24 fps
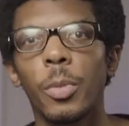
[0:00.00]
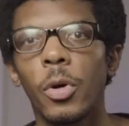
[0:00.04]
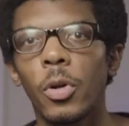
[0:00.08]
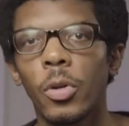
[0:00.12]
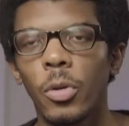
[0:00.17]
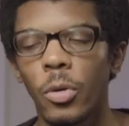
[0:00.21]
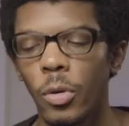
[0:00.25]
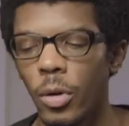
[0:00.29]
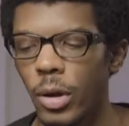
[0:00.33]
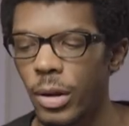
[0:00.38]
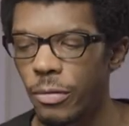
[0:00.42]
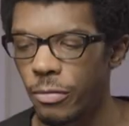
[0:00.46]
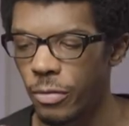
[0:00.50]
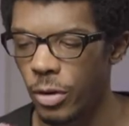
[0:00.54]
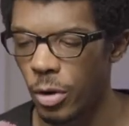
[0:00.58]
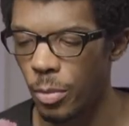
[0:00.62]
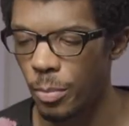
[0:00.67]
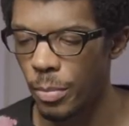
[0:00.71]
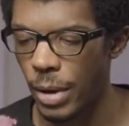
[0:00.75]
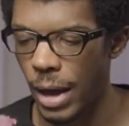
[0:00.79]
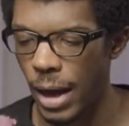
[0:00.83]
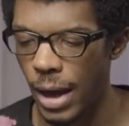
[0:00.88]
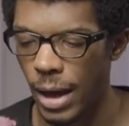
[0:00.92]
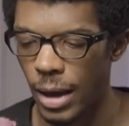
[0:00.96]
Polaroid
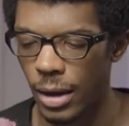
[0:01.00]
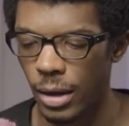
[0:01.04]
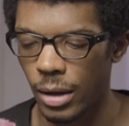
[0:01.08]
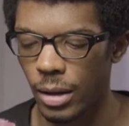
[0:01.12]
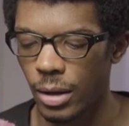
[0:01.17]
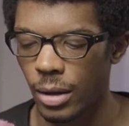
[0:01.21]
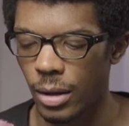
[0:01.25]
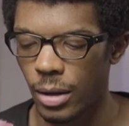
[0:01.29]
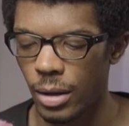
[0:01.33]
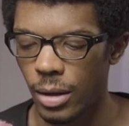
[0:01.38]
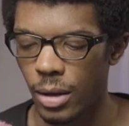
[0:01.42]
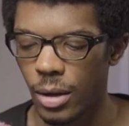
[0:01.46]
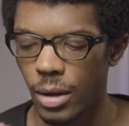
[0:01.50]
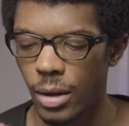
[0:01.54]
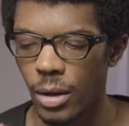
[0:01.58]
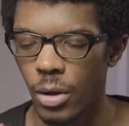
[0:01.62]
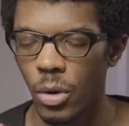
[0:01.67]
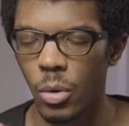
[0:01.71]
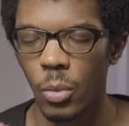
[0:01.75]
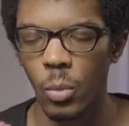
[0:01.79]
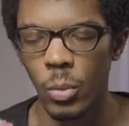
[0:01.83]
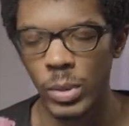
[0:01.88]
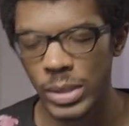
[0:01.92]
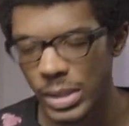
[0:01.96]
film back
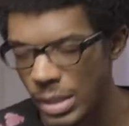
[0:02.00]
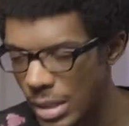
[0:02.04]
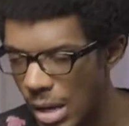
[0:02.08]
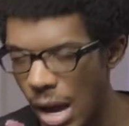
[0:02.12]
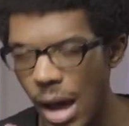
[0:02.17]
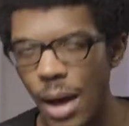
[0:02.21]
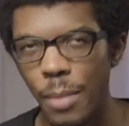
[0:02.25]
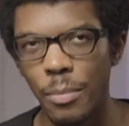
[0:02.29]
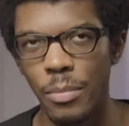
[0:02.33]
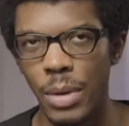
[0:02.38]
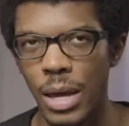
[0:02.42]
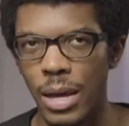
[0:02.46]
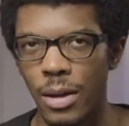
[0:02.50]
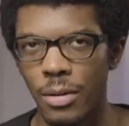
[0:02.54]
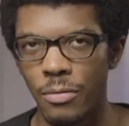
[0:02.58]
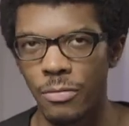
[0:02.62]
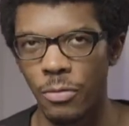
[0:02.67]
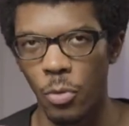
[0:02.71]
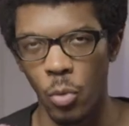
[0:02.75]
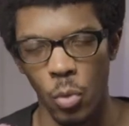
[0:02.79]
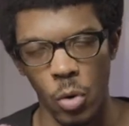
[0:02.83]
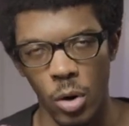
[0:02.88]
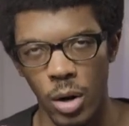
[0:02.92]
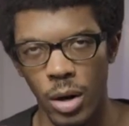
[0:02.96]
was not made
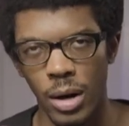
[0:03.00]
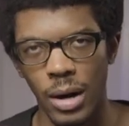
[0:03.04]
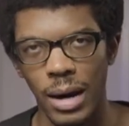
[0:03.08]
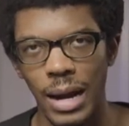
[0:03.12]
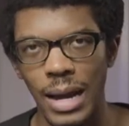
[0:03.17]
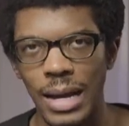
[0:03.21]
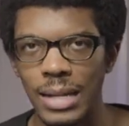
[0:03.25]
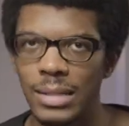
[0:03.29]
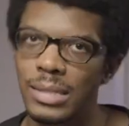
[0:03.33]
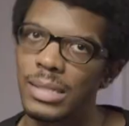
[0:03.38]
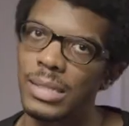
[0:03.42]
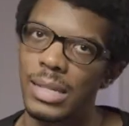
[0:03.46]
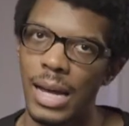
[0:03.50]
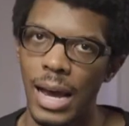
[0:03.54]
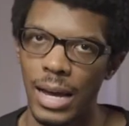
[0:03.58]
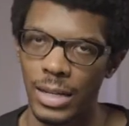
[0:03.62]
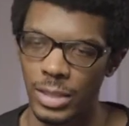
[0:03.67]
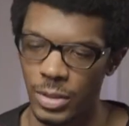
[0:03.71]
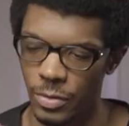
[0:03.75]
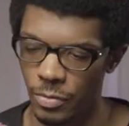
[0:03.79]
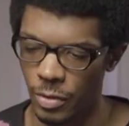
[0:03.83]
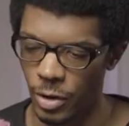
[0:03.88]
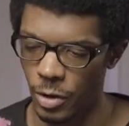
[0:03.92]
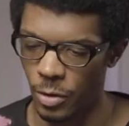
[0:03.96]
for
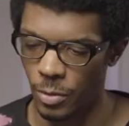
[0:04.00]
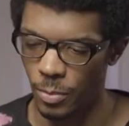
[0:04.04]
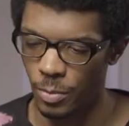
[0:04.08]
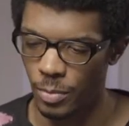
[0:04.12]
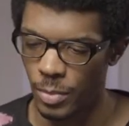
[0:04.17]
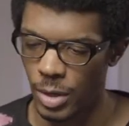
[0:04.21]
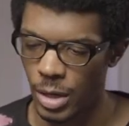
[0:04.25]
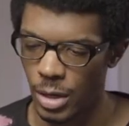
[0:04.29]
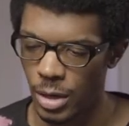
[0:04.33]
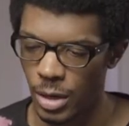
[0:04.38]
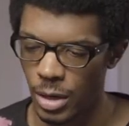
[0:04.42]
Instax film,